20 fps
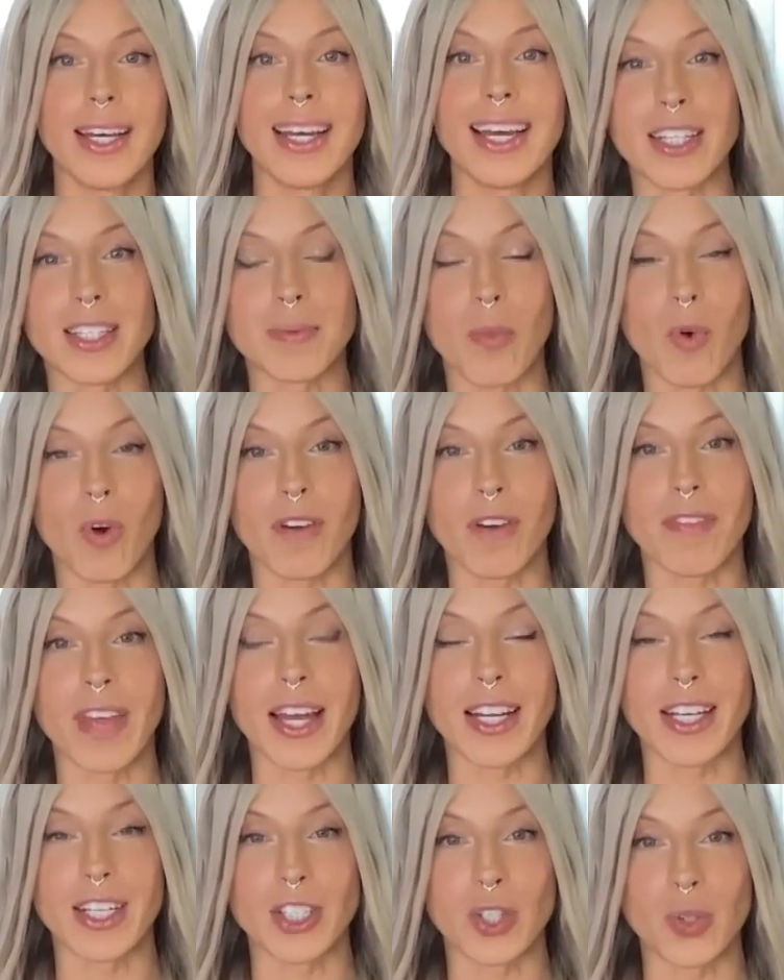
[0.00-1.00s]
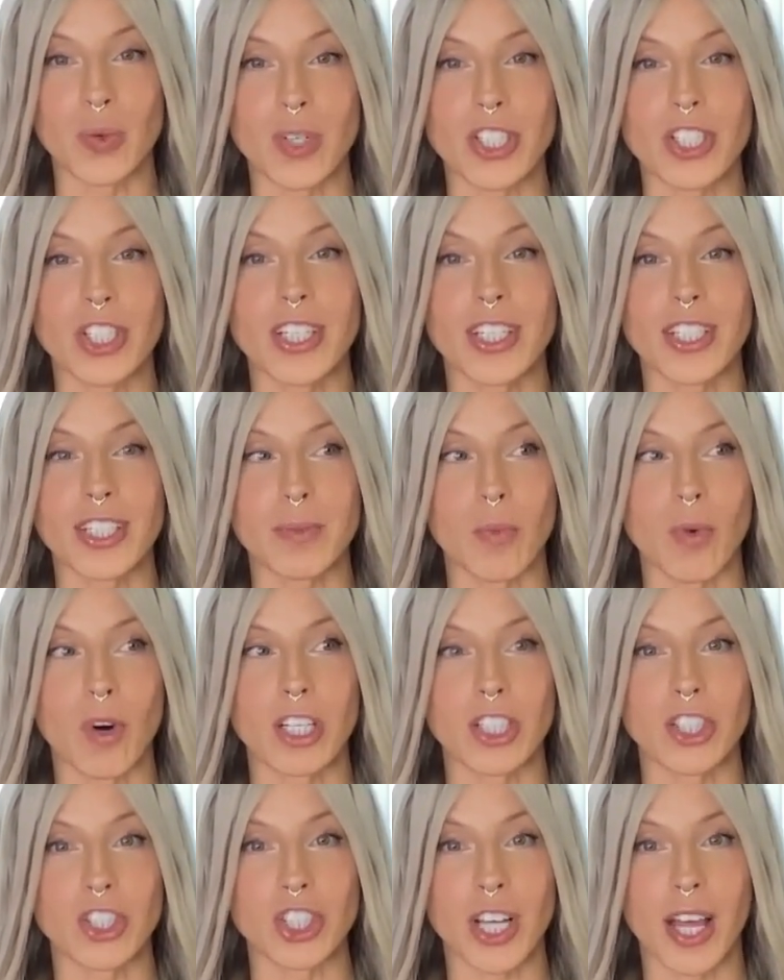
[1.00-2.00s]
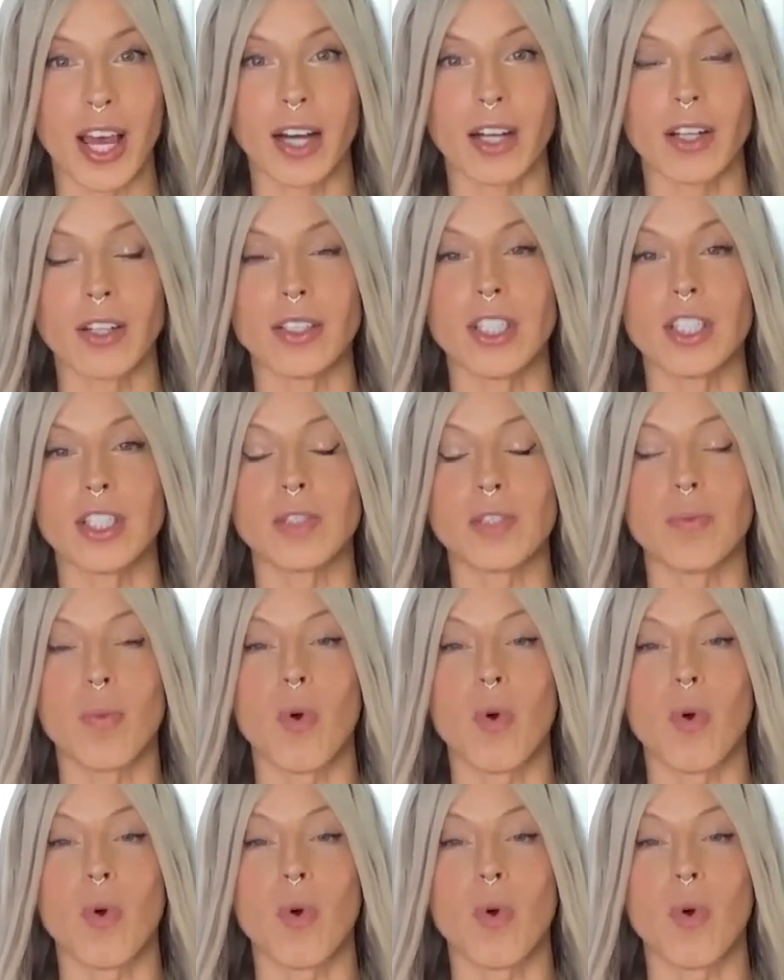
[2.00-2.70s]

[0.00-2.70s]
It's more of that intuition. It's more channeled. It's